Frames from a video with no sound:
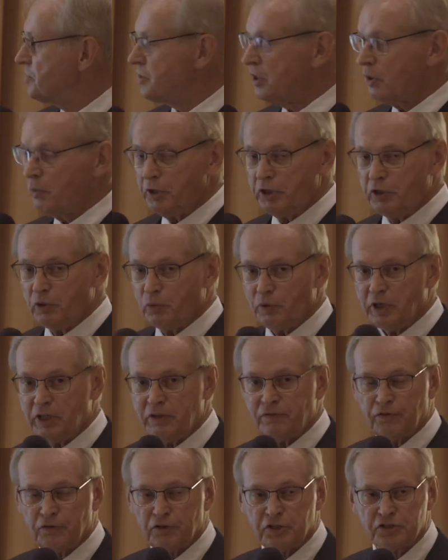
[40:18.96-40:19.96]
So when you
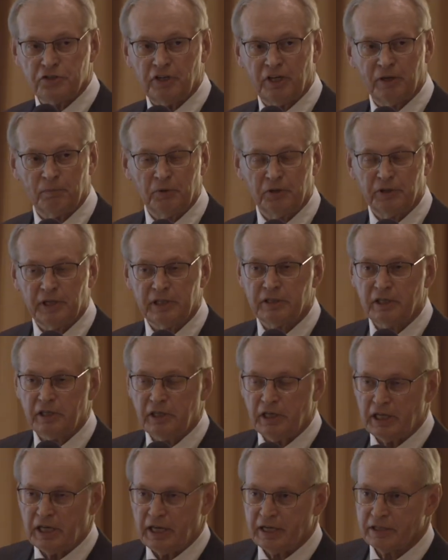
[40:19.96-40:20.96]
read, for example, that the
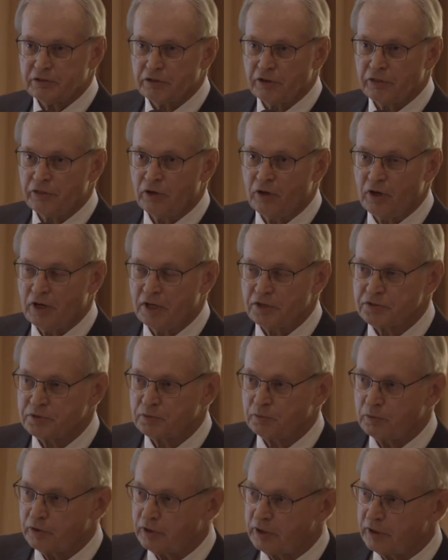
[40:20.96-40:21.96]
Neanderthals
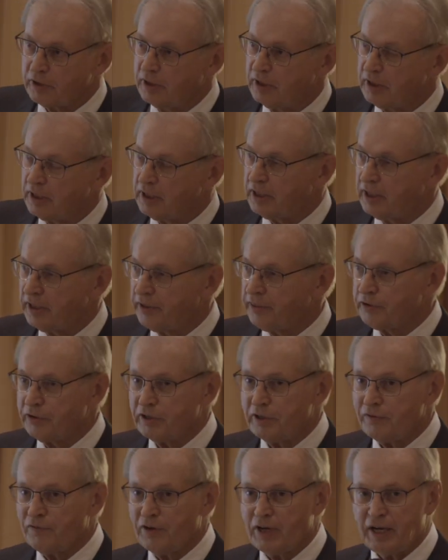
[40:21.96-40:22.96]
were
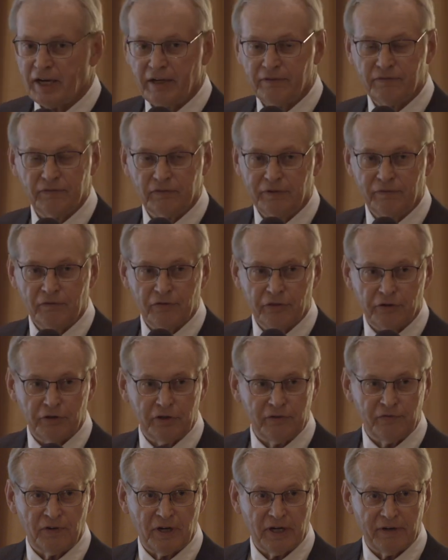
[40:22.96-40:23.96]
lived
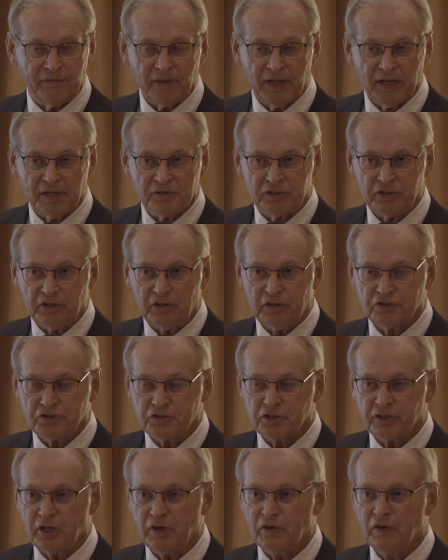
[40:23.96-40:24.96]
35,000
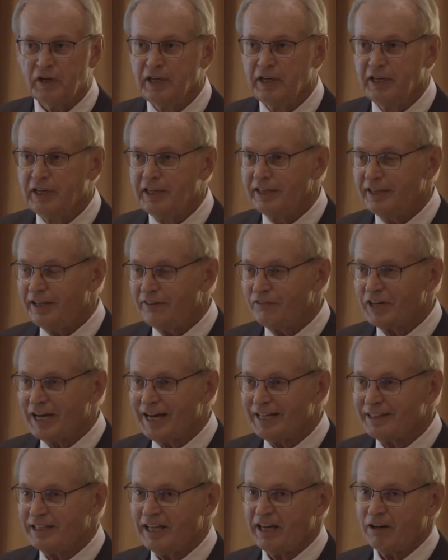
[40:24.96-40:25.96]
years ago, they've
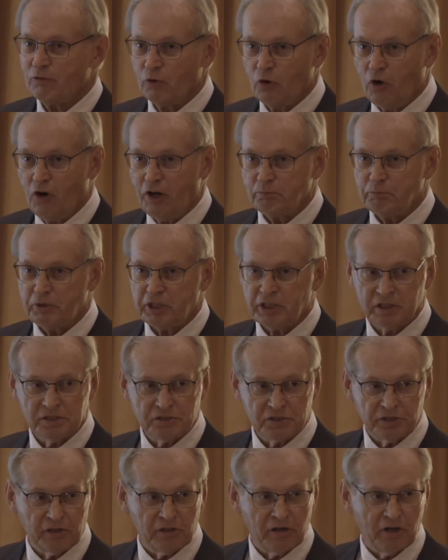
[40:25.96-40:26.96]
got that wrong
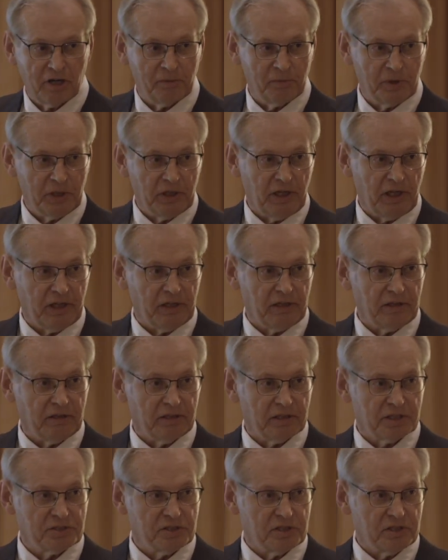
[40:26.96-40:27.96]
because their carbon dating
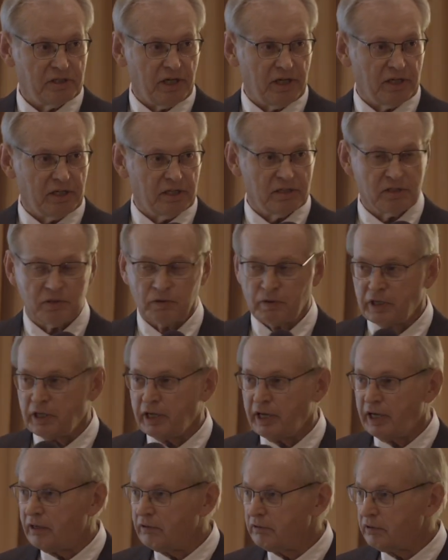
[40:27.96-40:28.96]
doesn't take into
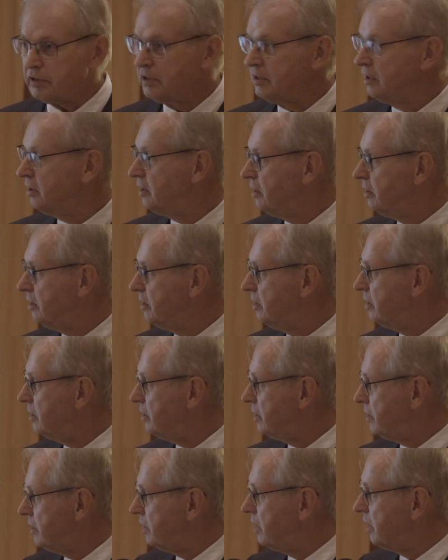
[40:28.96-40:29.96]
account
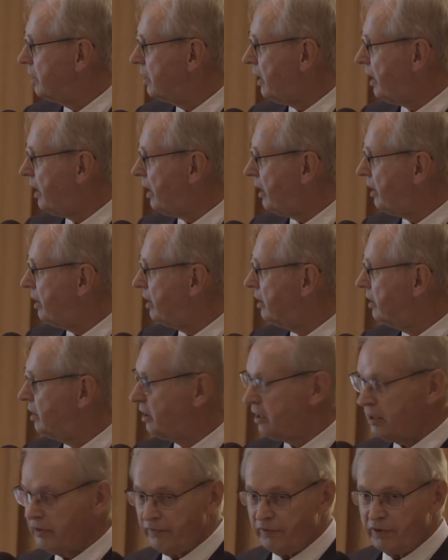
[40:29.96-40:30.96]
the decay
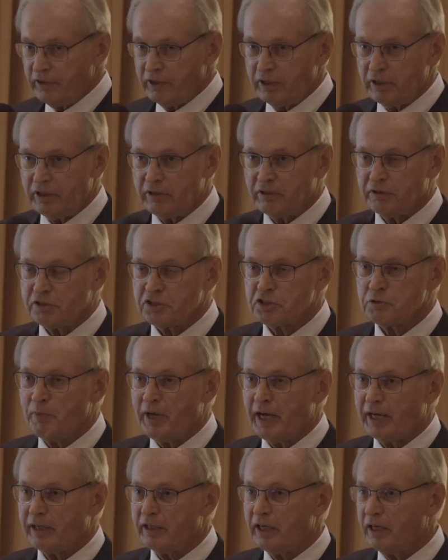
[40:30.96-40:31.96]
of the Earth's
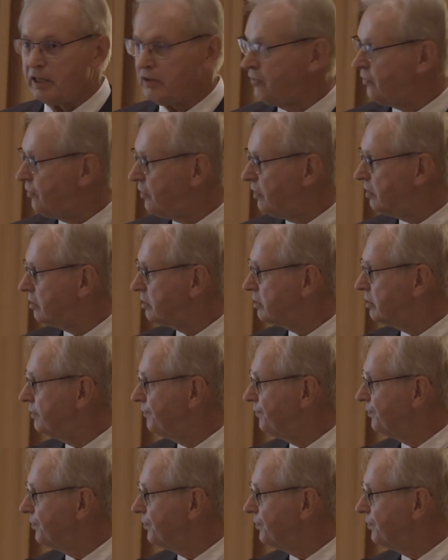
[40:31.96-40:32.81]
magnetic field.